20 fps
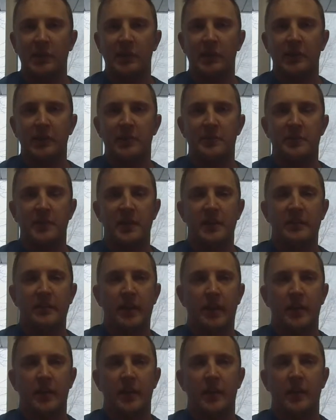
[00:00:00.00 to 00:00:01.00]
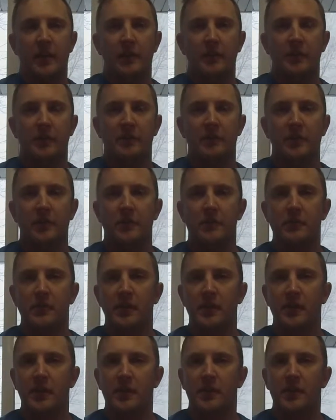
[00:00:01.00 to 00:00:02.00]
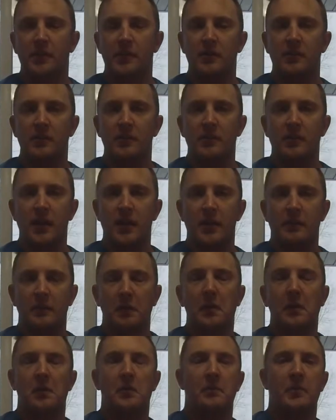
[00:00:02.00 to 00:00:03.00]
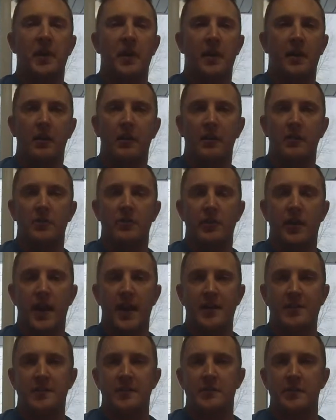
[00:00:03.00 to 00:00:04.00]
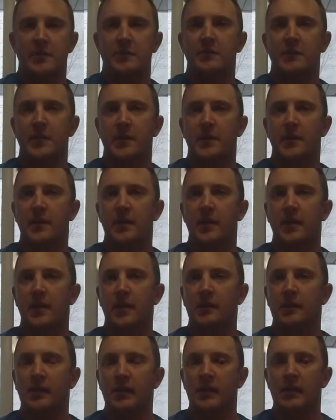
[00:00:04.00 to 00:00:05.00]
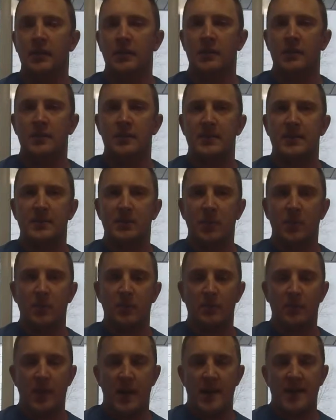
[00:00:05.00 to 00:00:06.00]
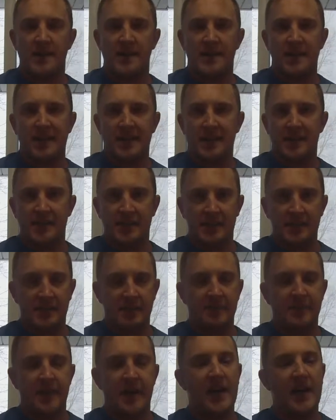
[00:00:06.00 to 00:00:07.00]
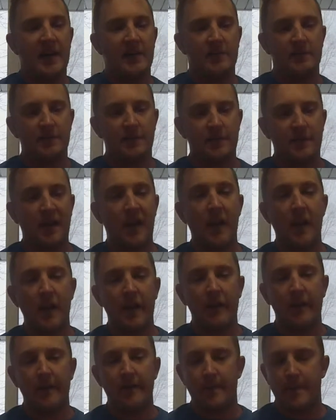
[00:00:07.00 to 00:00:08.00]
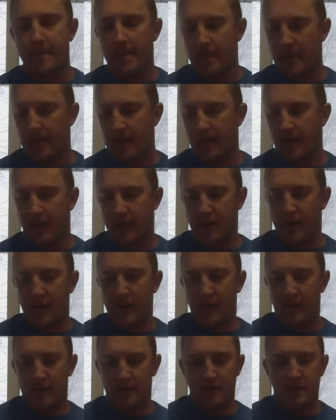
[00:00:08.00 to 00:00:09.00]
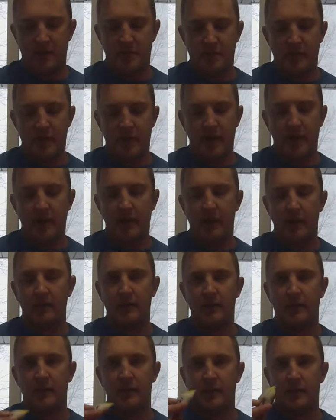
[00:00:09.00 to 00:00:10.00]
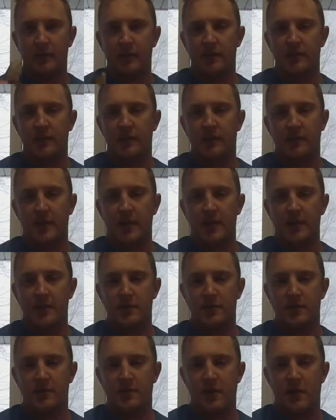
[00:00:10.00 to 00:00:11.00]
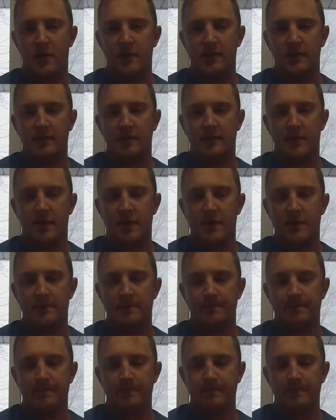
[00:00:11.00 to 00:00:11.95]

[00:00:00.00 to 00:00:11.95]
going to be giving a review and a kind of compare and contrast between the Spro Bronzeye 65 frog and the Terminator 3-inch Walking Frog.